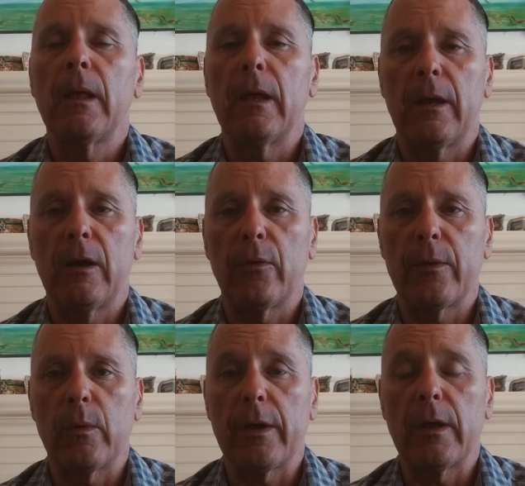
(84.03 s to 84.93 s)
in a
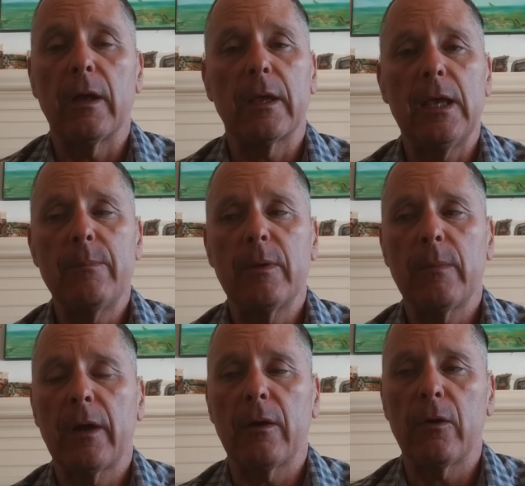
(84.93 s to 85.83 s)
healthy way. Keep in
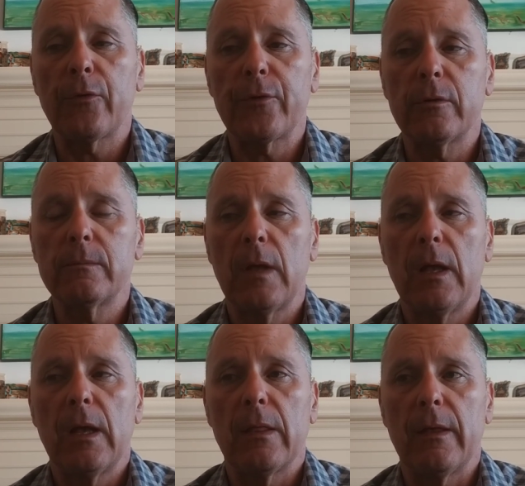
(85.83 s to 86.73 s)
mind also
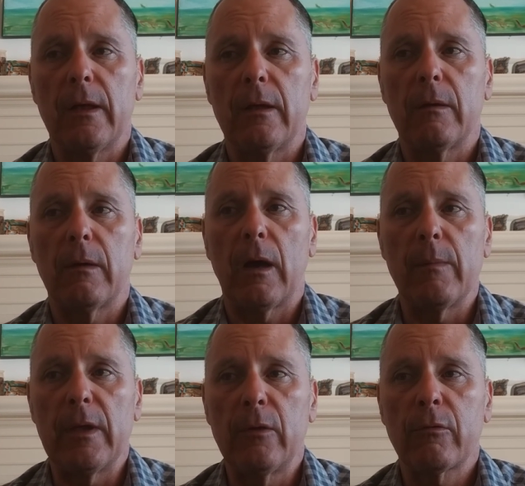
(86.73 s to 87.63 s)
that
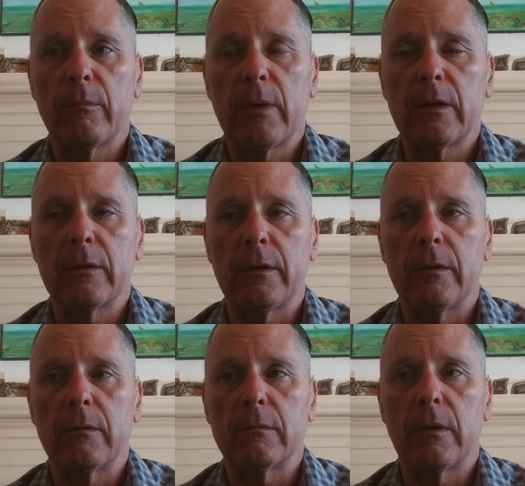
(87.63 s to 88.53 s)
I'm
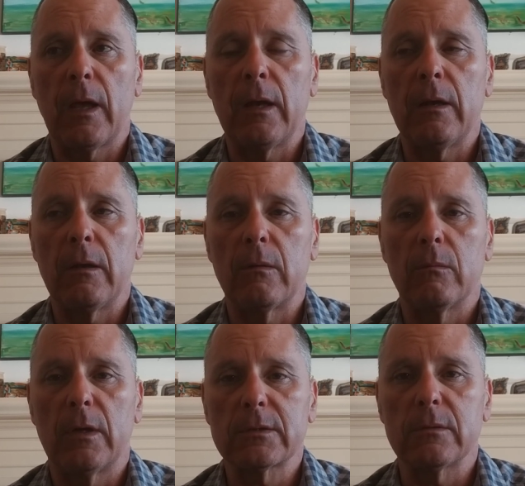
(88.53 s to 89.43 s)
incrementally gaining
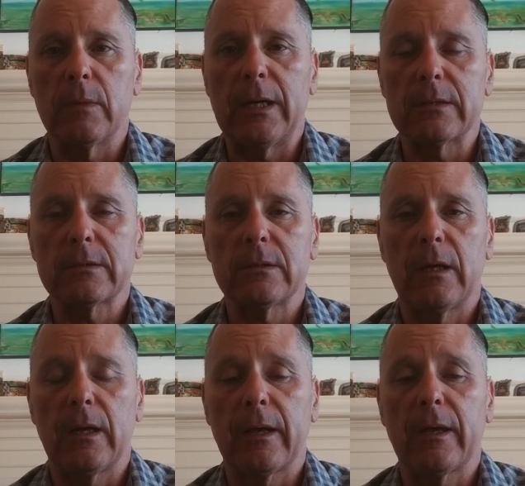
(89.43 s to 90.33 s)
muscle mass,
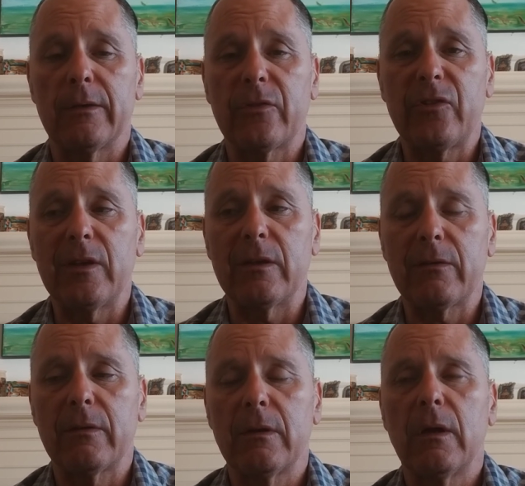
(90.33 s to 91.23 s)
and I can see it,